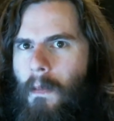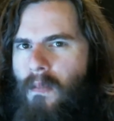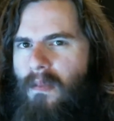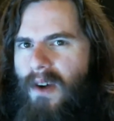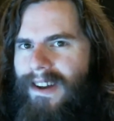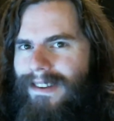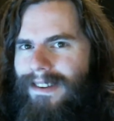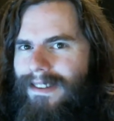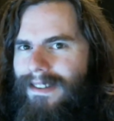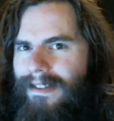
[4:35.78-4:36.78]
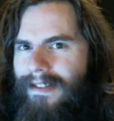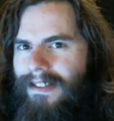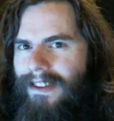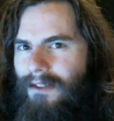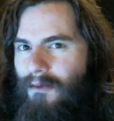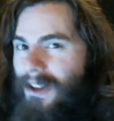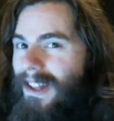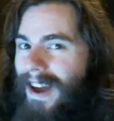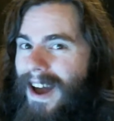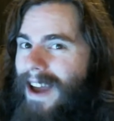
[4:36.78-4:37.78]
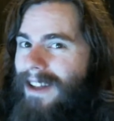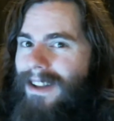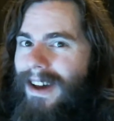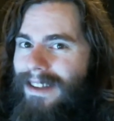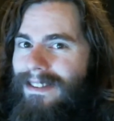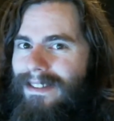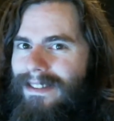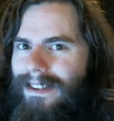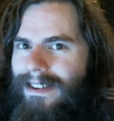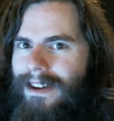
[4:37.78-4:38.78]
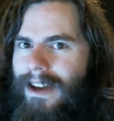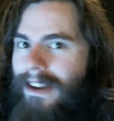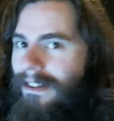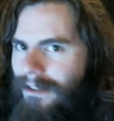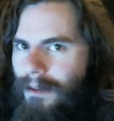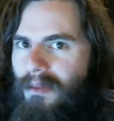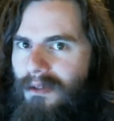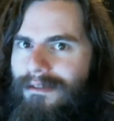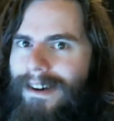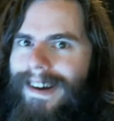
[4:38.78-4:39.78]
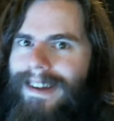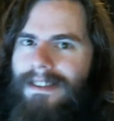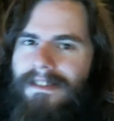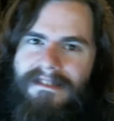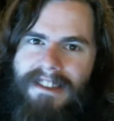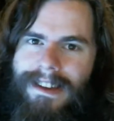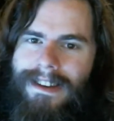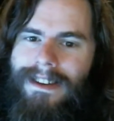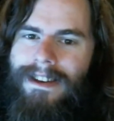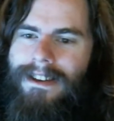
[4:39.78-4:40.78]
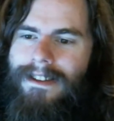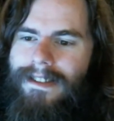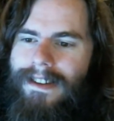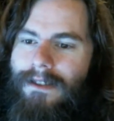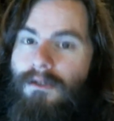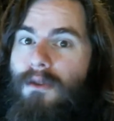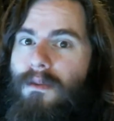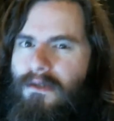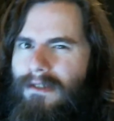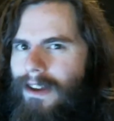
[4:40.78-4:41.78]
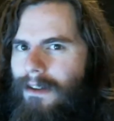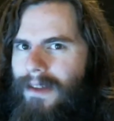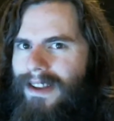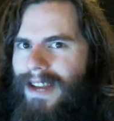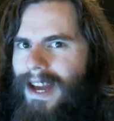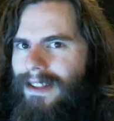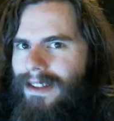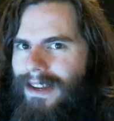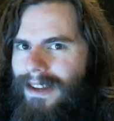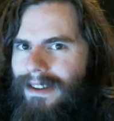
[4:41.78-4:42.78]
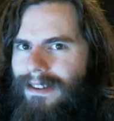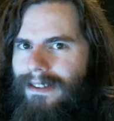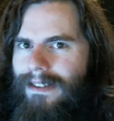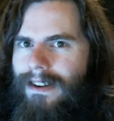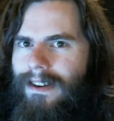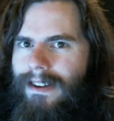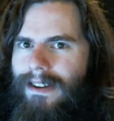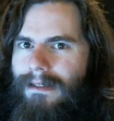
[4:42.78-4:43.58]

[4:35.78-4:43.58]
but it really highlights uh, and exemplifies the the groupthink mentality uh,